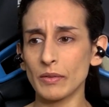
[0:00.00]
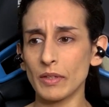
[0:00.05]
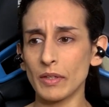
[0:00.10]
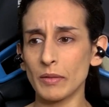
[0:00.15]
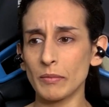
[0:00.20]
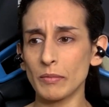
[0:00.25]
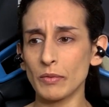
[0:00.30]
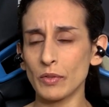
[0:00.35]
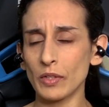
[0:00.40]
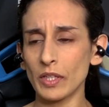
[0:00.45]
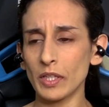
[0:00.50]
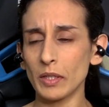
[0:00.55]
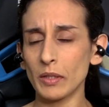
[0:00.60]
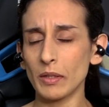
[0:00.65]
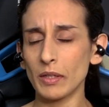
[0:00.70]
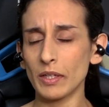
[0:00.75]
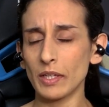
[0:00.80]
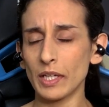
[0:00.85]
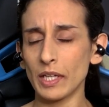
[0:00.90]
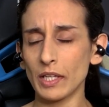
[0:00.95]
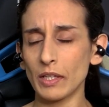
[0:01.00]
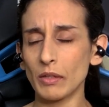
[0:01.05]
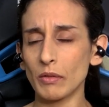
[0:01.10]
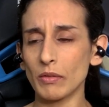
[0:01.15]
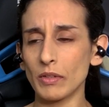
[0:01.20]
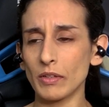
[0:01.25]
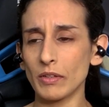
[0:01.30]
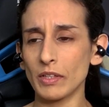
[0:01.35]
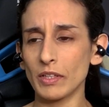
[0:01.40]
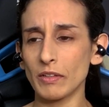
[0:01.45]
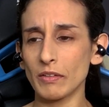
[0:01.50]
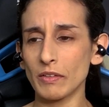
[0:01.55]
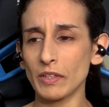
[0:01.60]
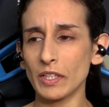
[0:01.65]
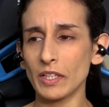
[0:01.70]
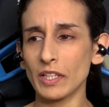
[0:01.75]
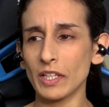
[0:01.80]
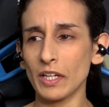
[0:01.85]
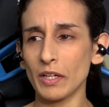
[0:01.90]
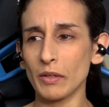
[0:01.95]
I'm really angry
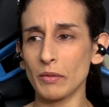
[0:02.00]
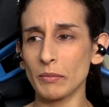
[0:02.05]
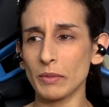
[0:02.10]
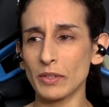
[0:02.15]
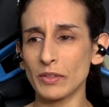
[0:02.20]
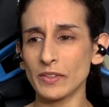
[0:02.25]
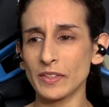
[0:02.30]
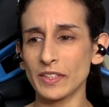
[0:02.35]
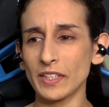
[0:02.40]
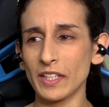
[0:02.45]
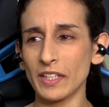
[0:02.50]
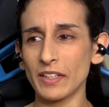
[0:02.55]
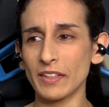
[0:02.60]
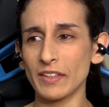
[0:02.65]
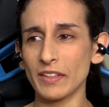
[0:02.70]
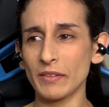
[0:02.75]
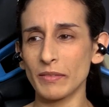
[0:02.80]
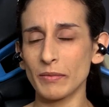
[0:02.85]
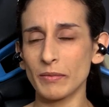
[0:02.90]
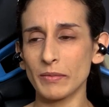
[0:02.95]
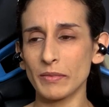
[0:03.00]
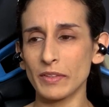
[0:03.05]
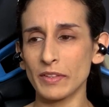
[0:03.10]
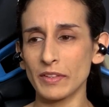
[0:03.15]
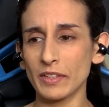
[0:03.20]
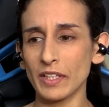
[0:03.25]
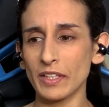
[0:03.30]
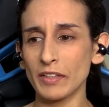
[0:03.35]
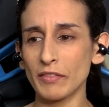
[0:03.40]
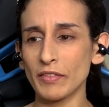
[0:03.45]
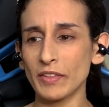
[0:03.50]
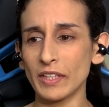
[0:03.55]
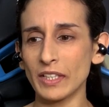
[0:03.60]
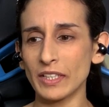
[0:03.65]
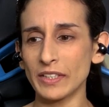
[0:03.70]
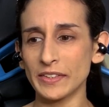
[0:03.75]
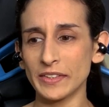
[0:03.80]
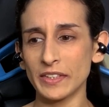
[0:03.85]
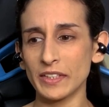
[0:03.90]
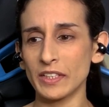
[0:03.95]
right now because they're not
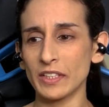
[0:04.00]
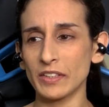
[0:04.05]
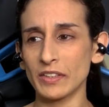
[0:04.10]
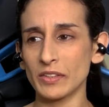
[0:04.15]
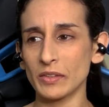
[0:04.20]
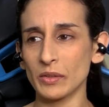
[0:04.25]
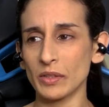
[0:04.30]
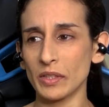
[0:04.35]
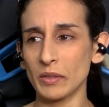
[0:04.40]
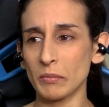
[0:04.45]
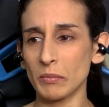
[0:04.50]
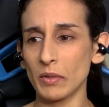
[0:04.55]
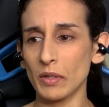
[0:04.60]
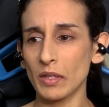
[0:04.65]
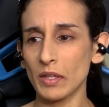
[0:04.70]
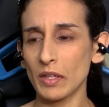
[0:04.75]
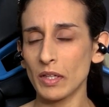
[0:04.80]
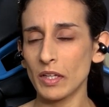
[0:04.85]
even listening to him.